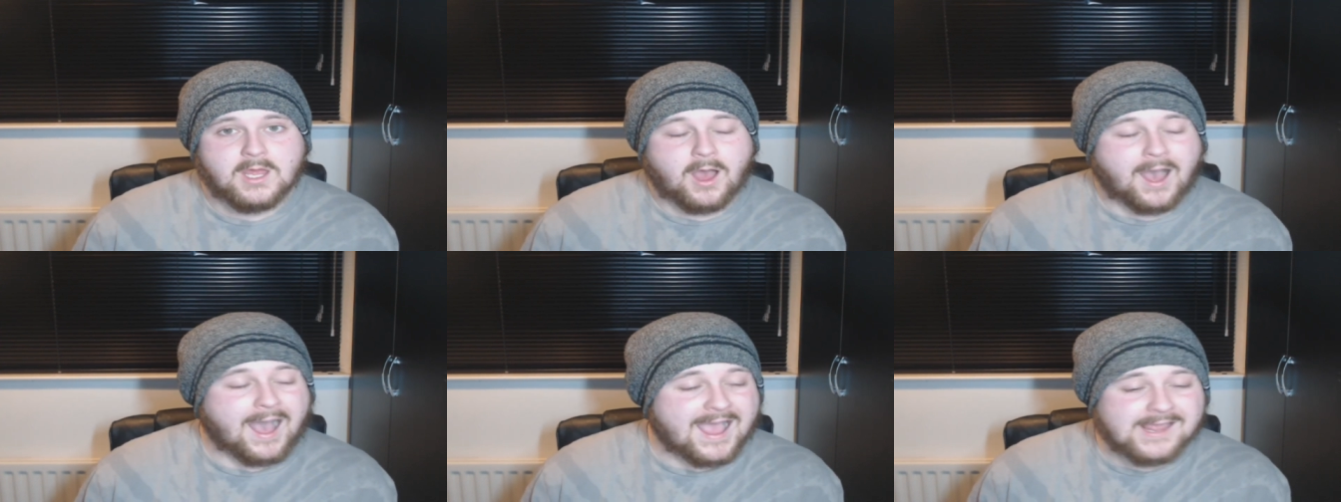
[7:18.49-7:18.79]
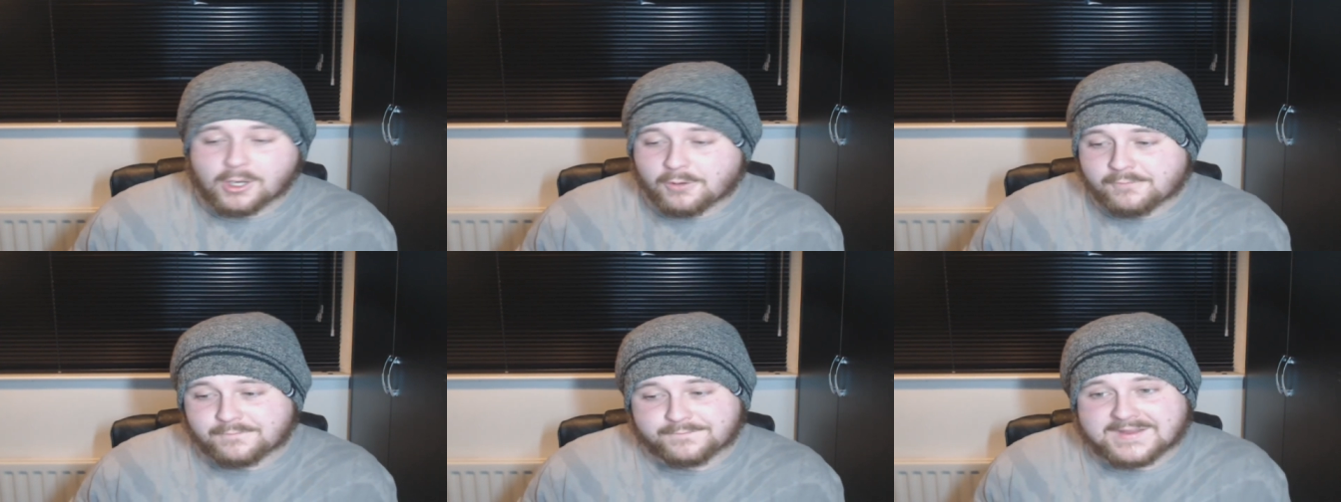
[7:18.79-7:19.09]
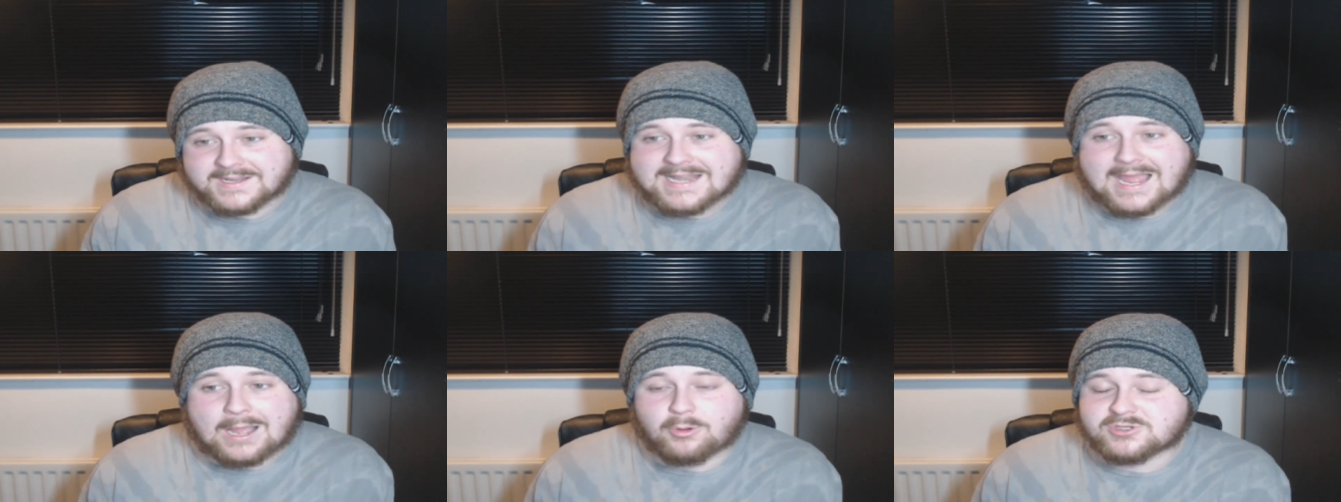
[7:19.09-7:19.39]
I don't
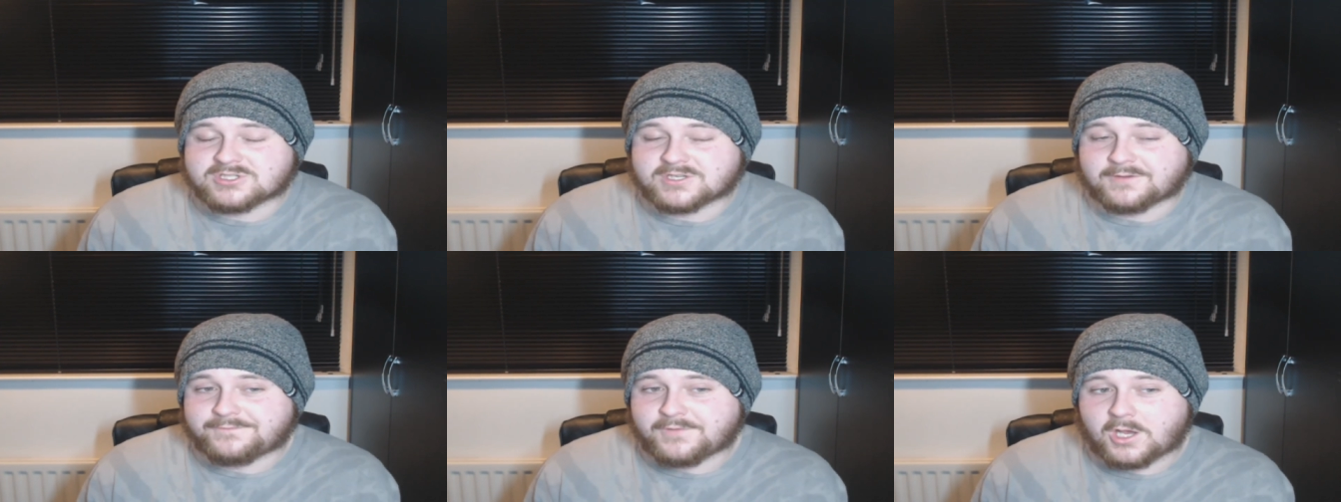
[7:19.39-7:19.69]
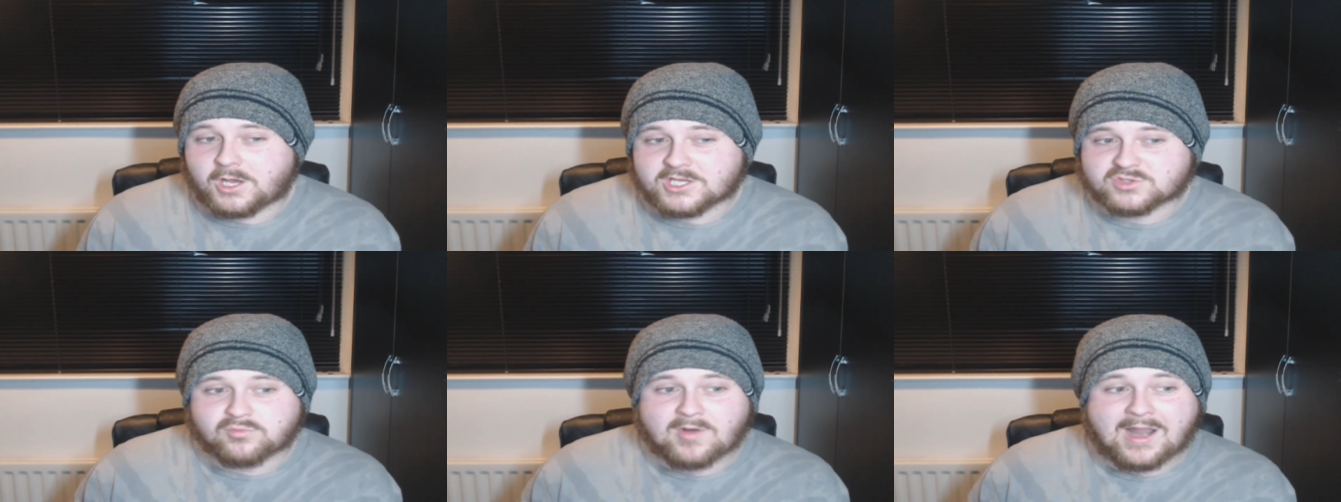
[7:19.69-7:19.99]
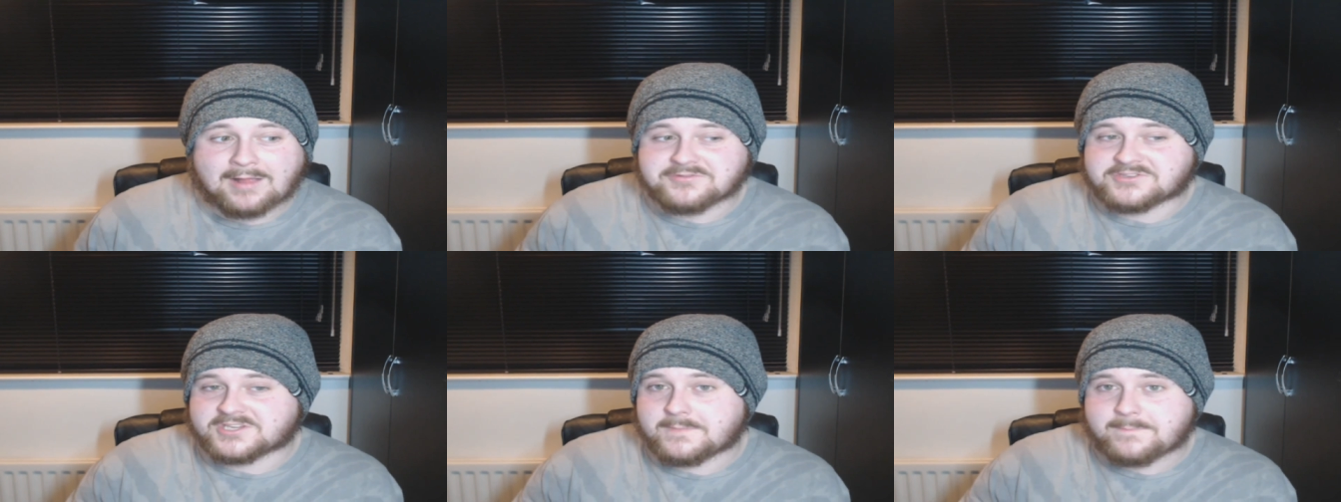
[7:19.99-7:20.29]
think that was a first
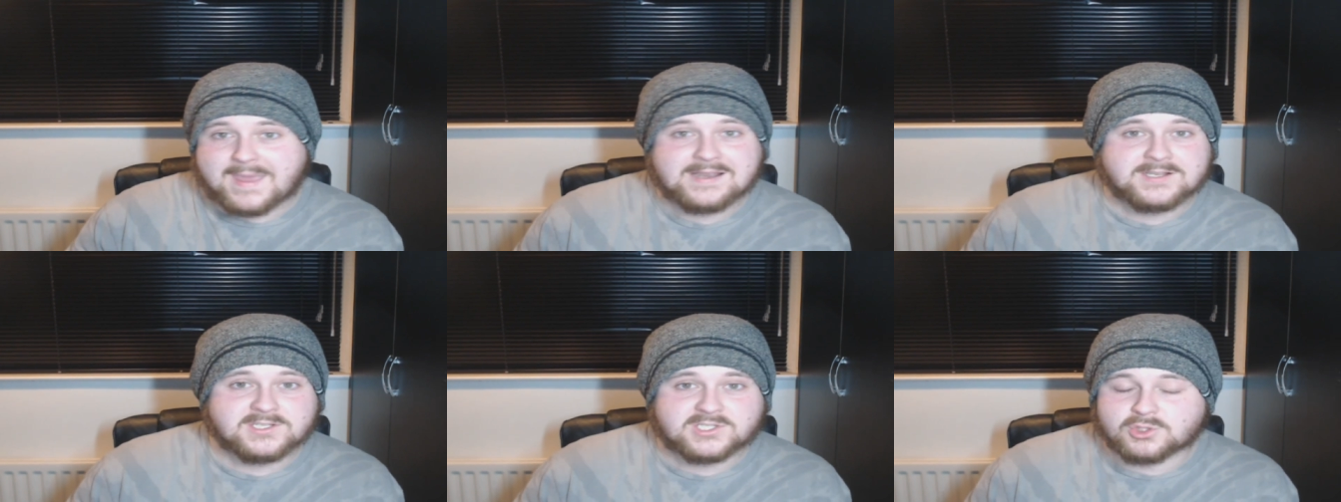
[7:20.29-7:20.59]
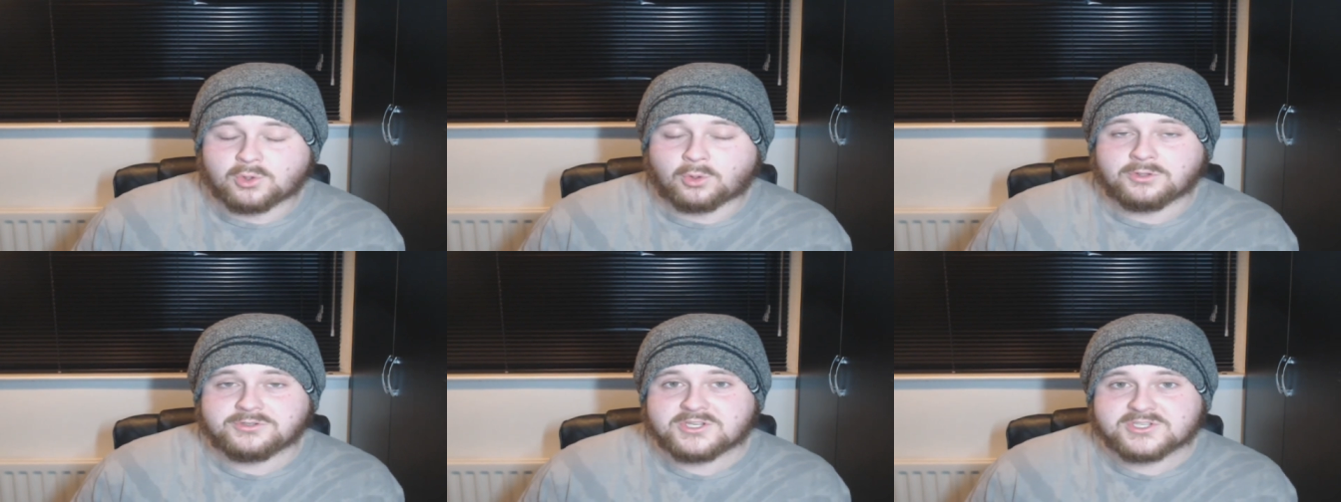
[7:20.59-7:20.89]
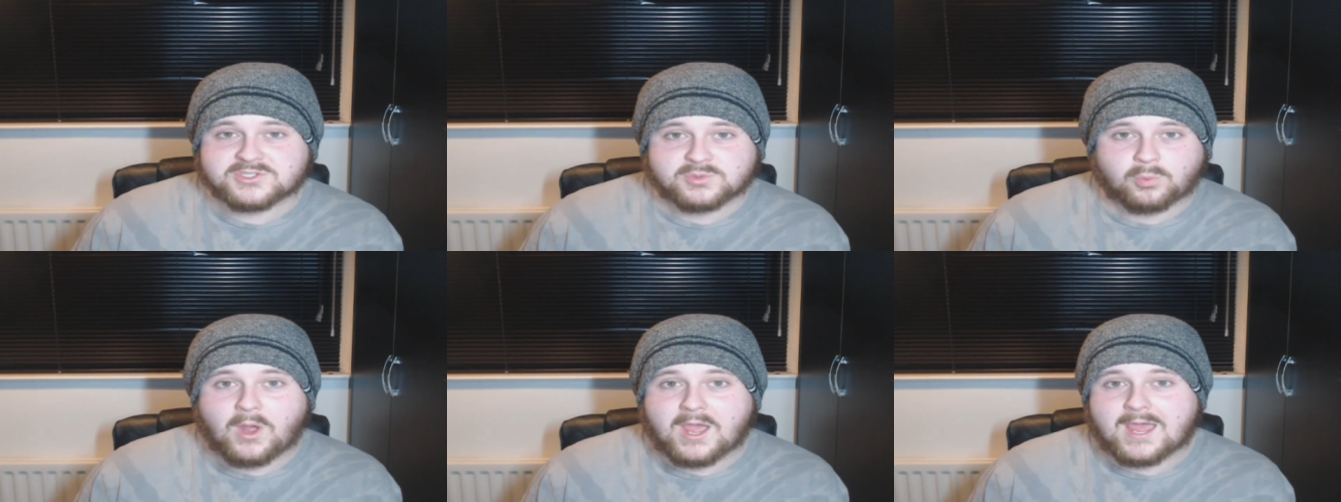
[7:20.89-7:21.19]
round to Ben
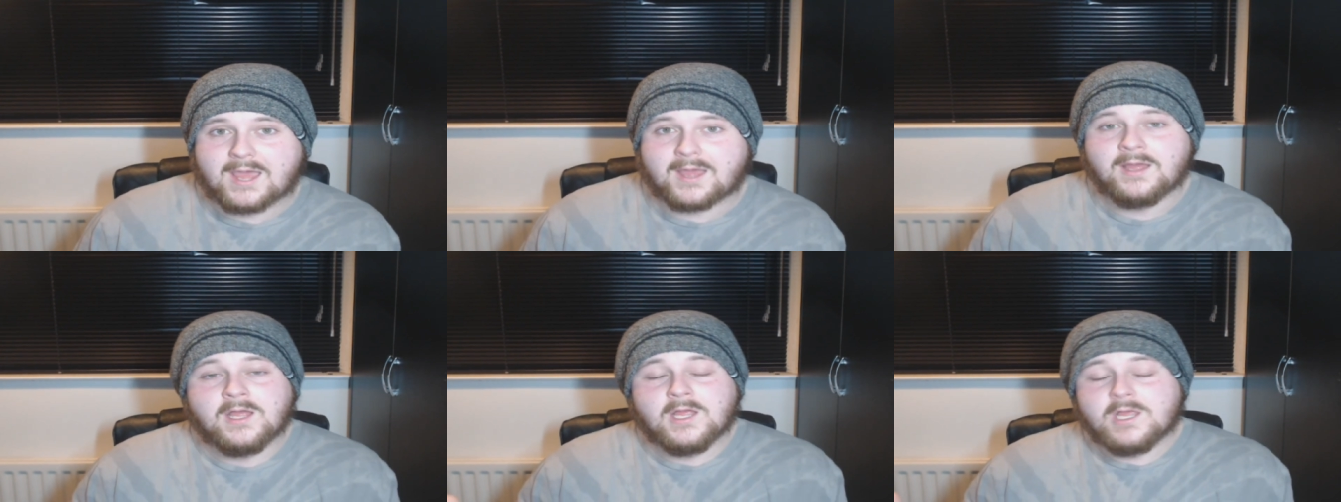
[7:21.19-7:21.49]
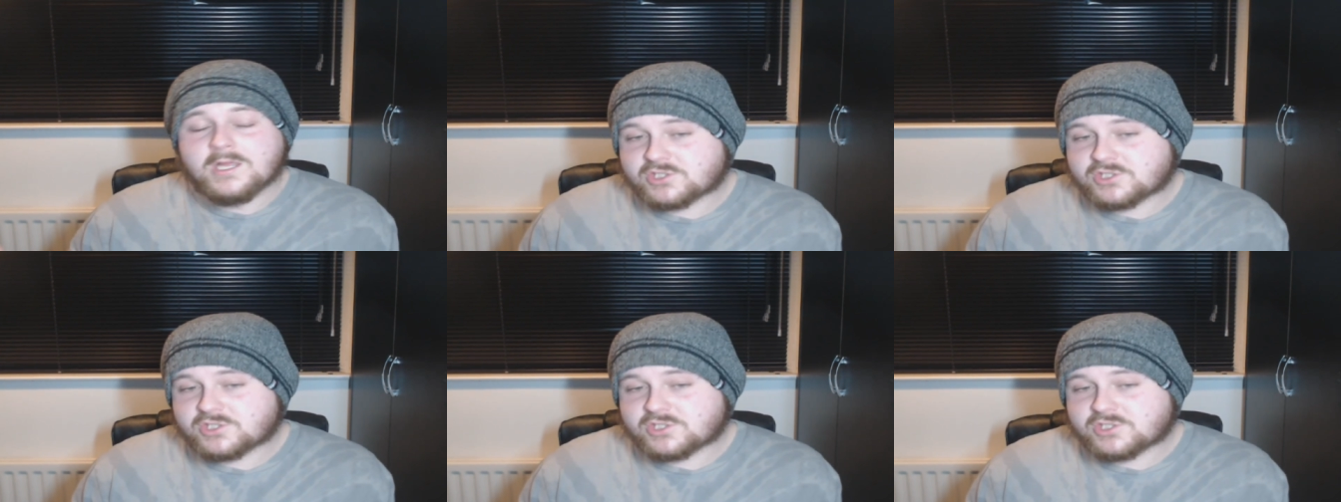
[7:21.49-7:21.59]
Saunders where